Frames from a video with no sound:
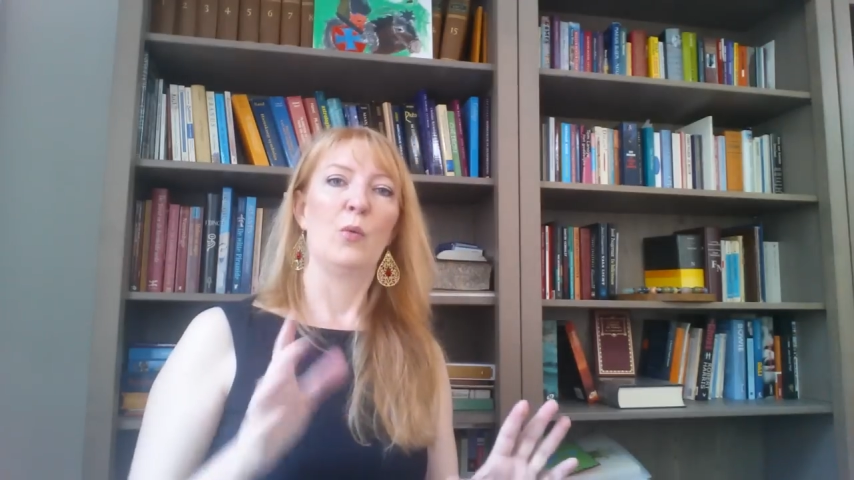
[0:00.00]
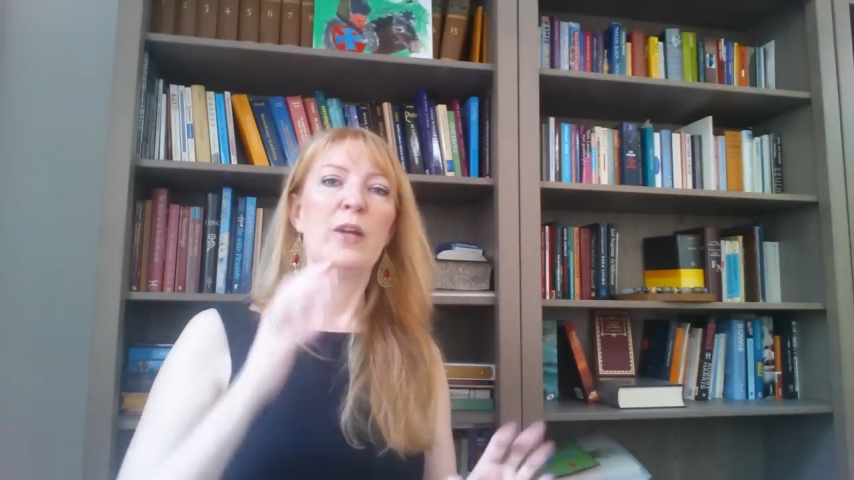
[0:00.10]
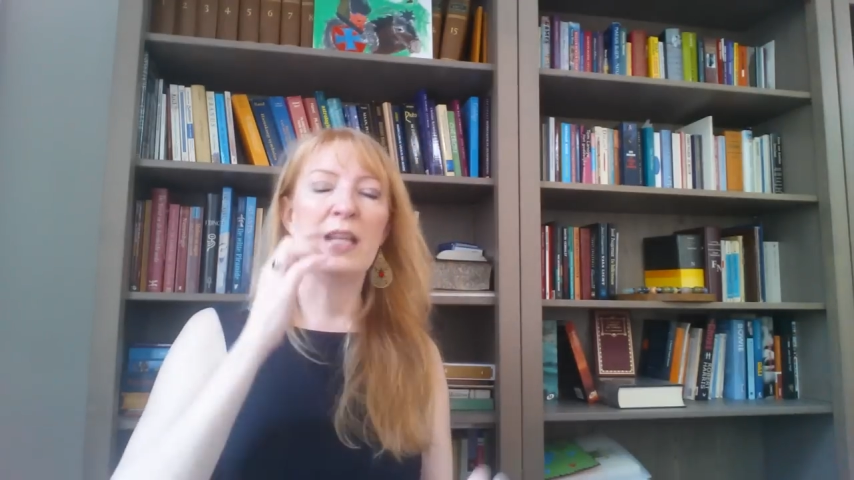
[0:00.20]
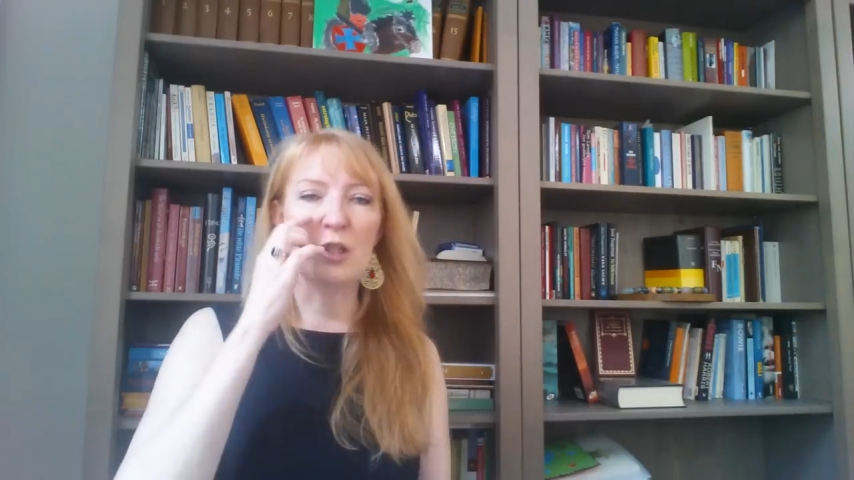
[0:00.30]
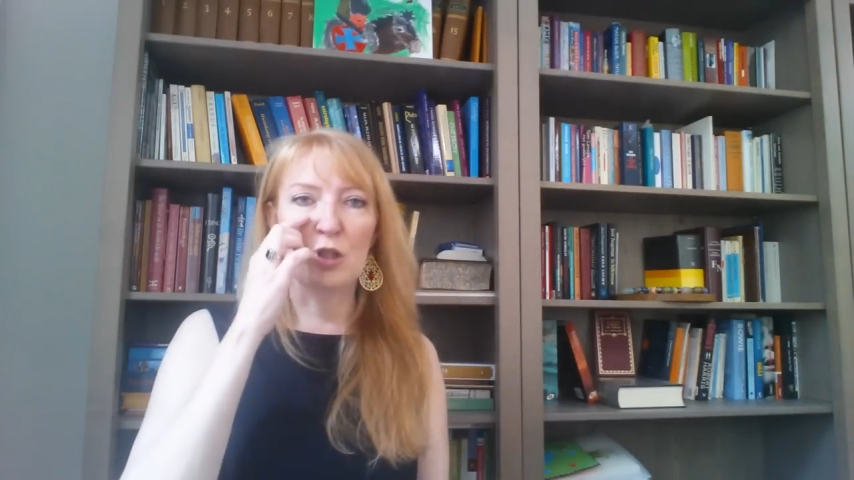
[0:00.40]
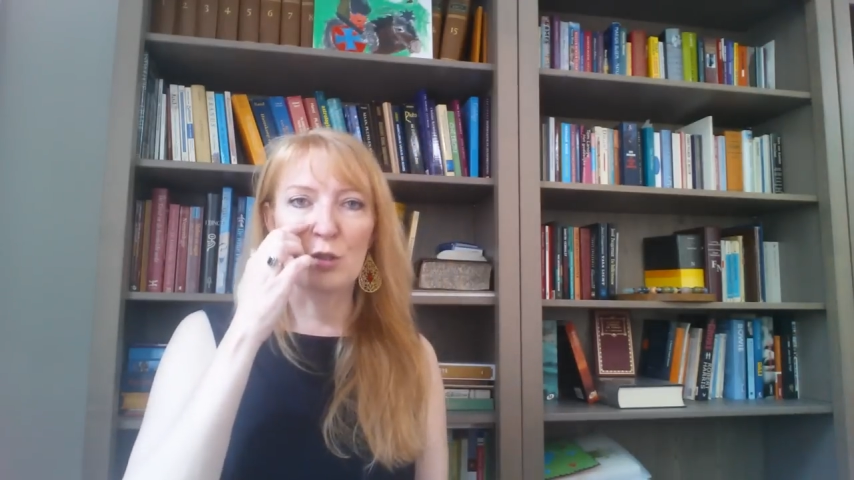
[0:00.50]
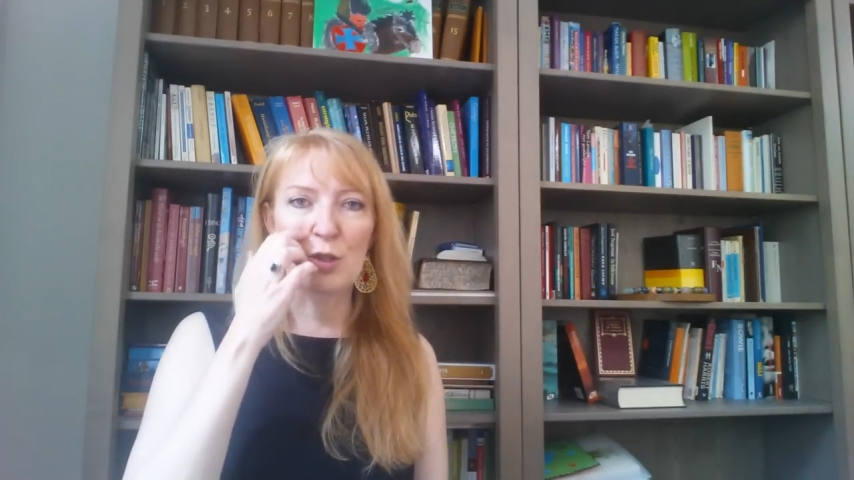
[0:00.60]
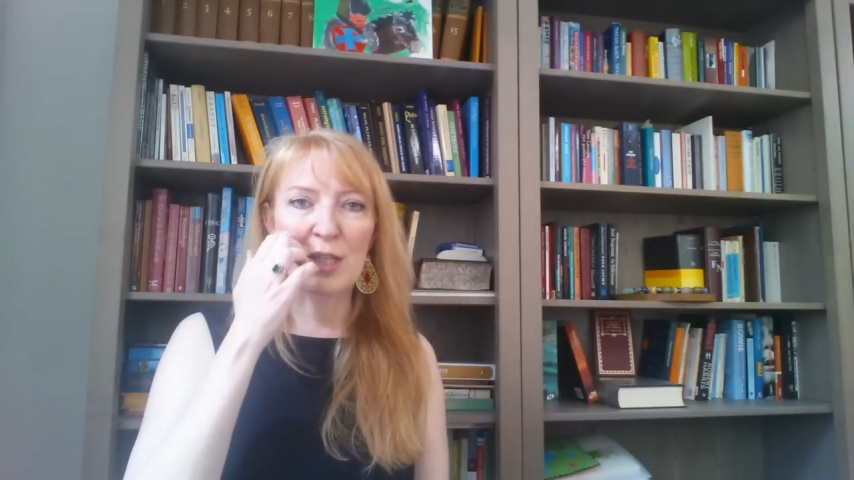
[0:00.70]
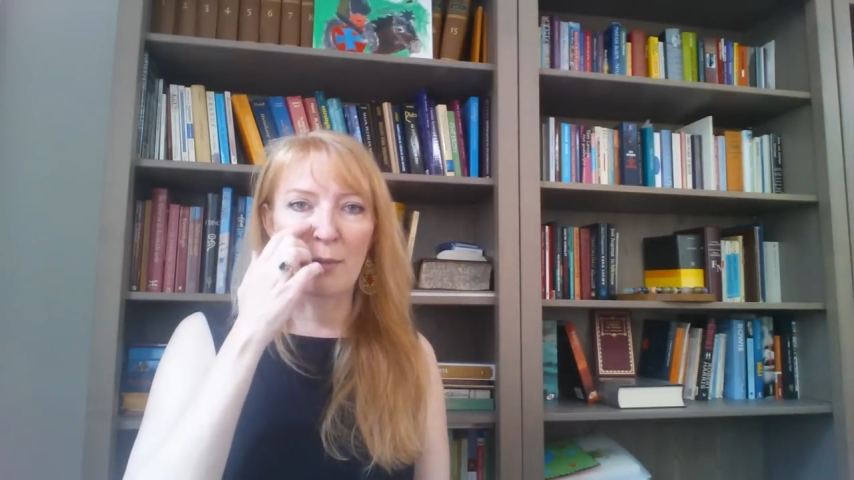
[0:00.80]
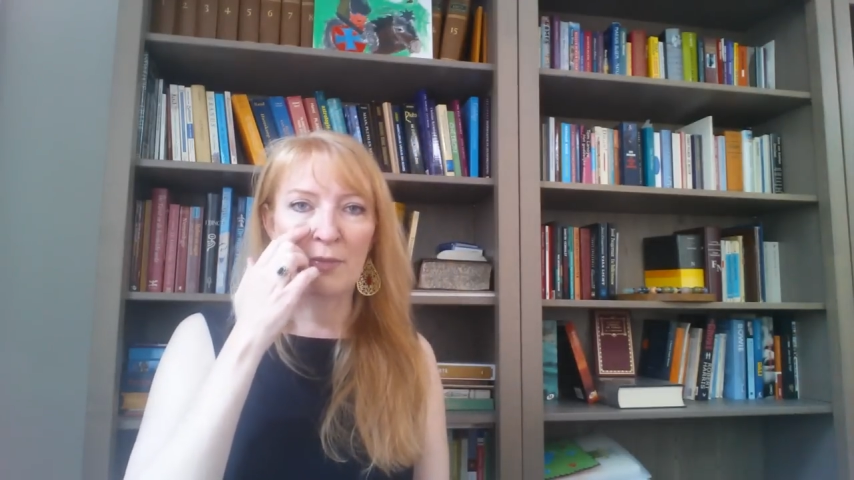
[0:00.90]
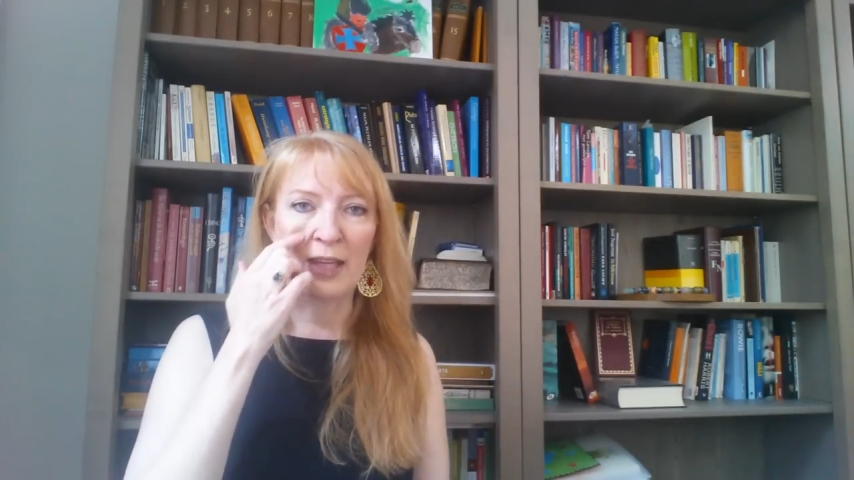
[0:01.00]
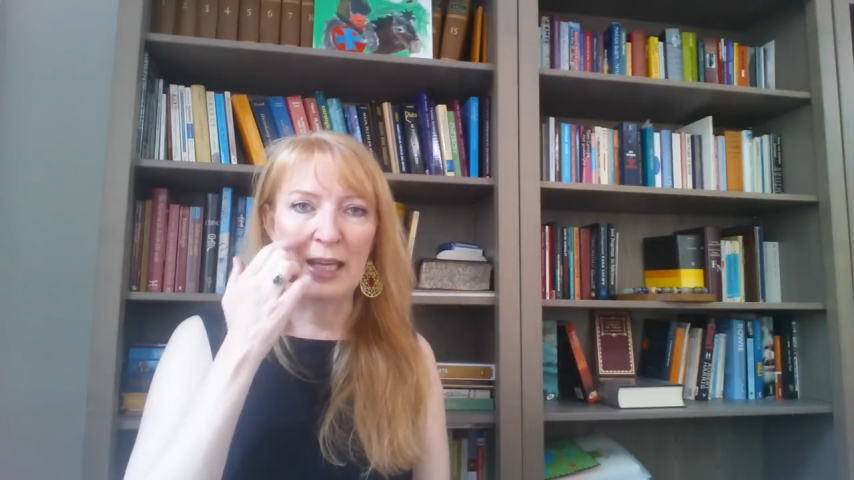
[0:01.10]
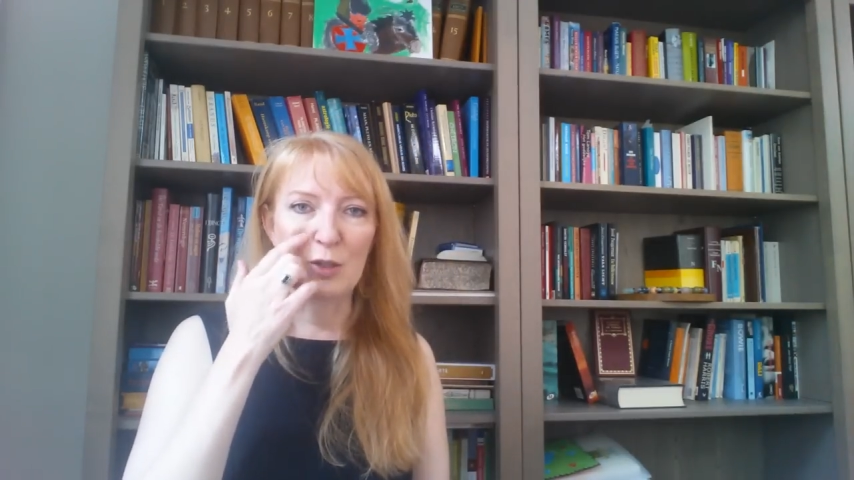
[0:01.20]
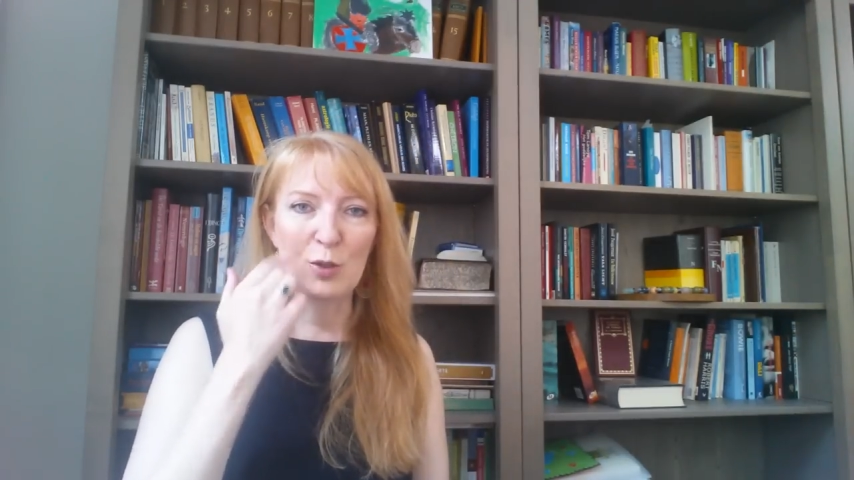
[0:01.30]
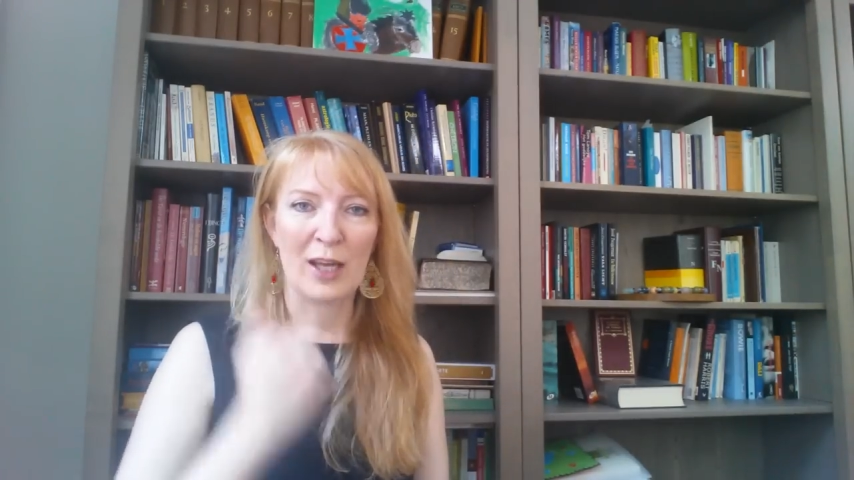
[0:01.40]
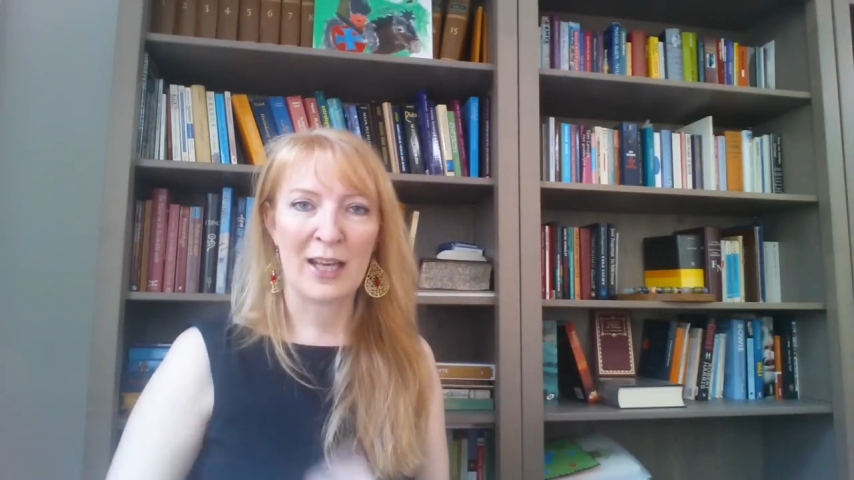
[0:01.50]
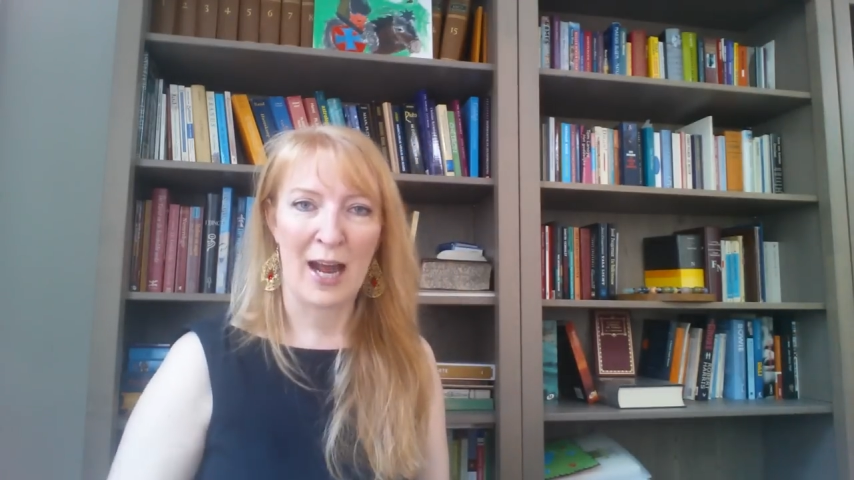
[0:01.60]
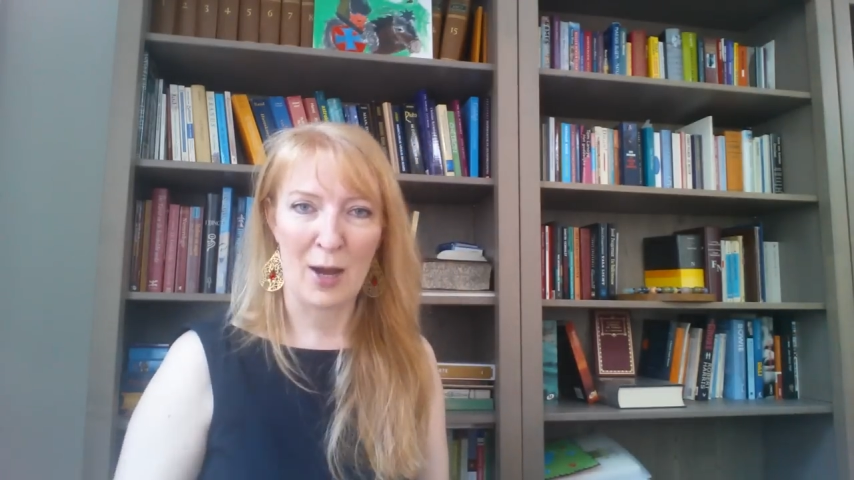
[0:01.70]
we need to do something to get